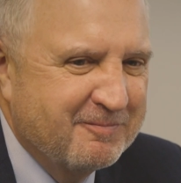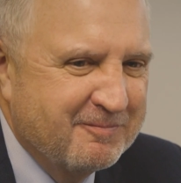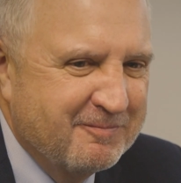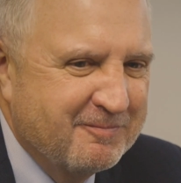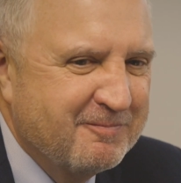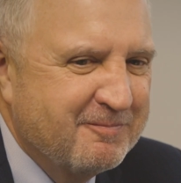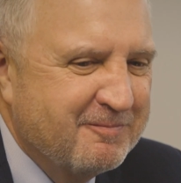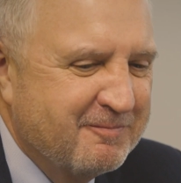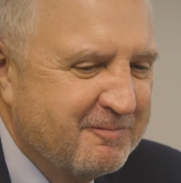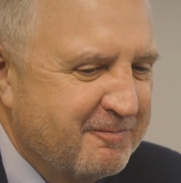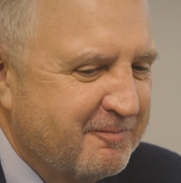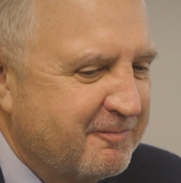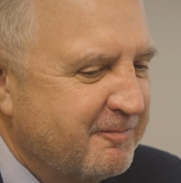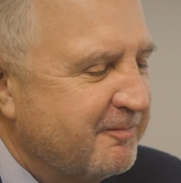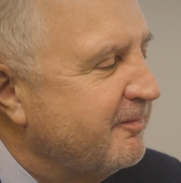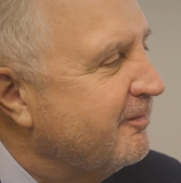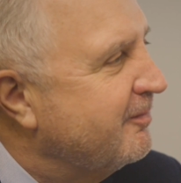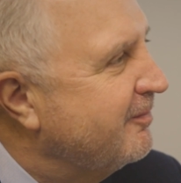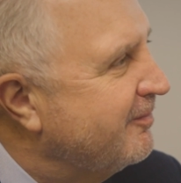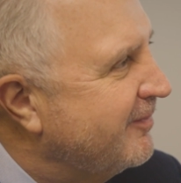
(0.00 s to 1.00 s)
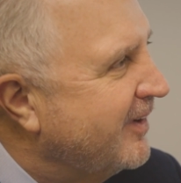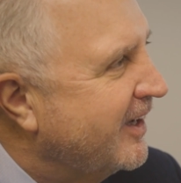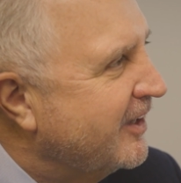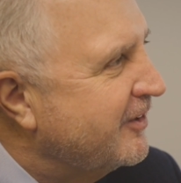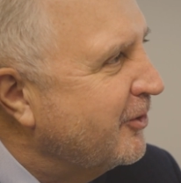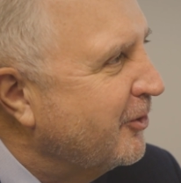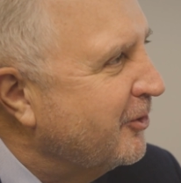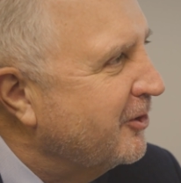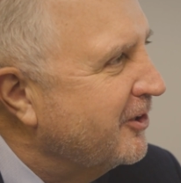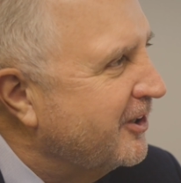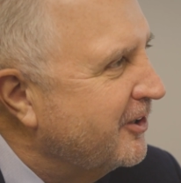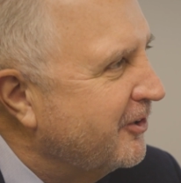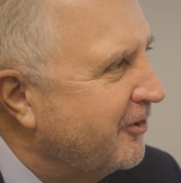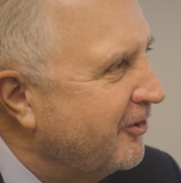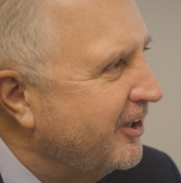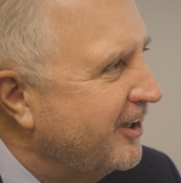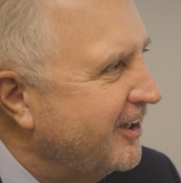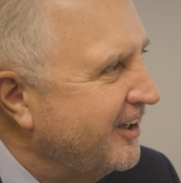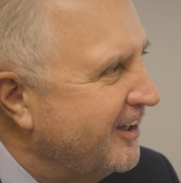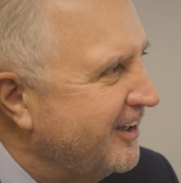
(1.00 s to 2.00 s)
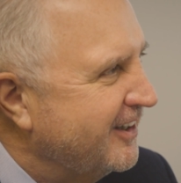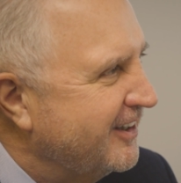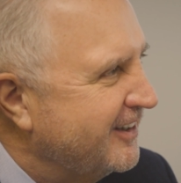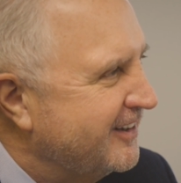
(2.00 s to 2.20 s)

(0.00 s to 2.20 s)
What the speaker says: quite the best fit. So we had a lot of